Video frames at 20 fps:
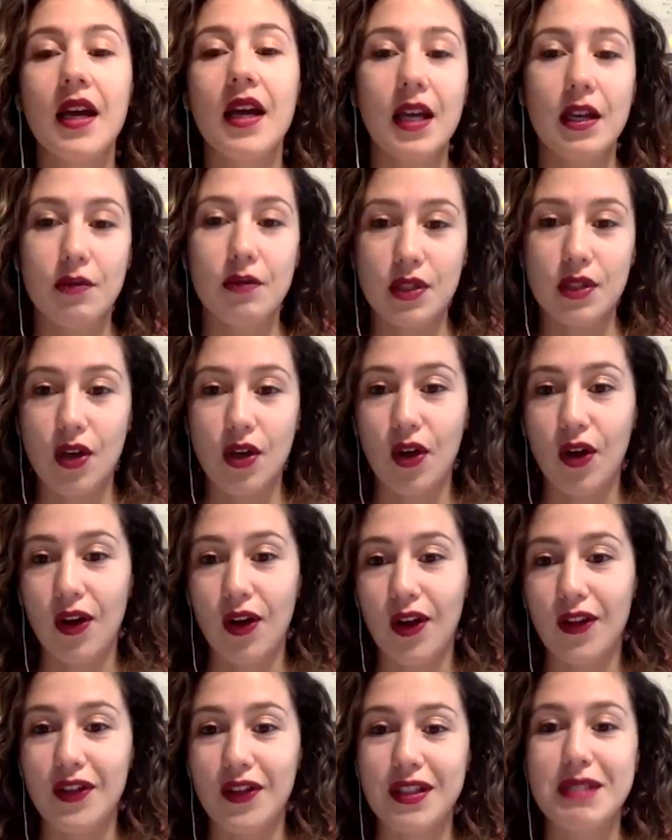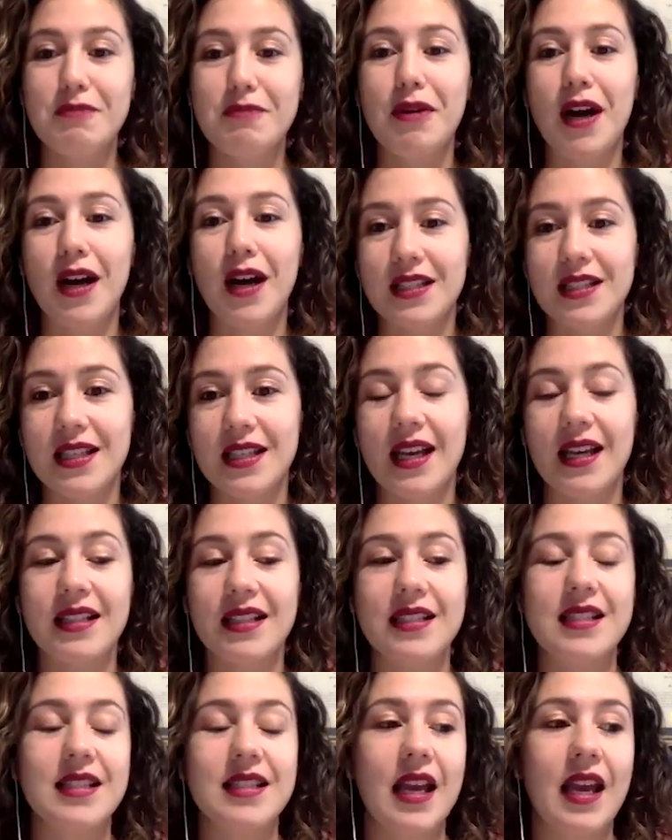It was all this
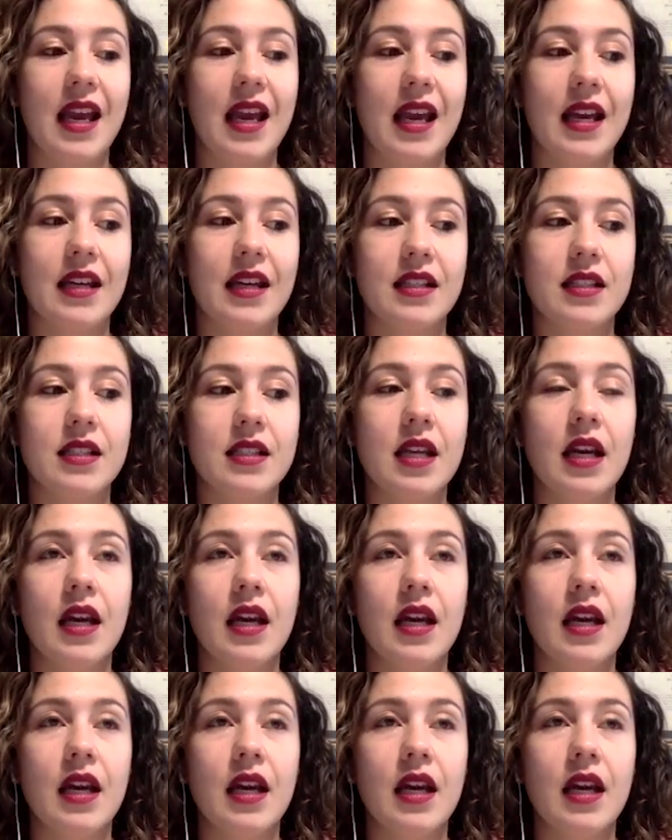process, and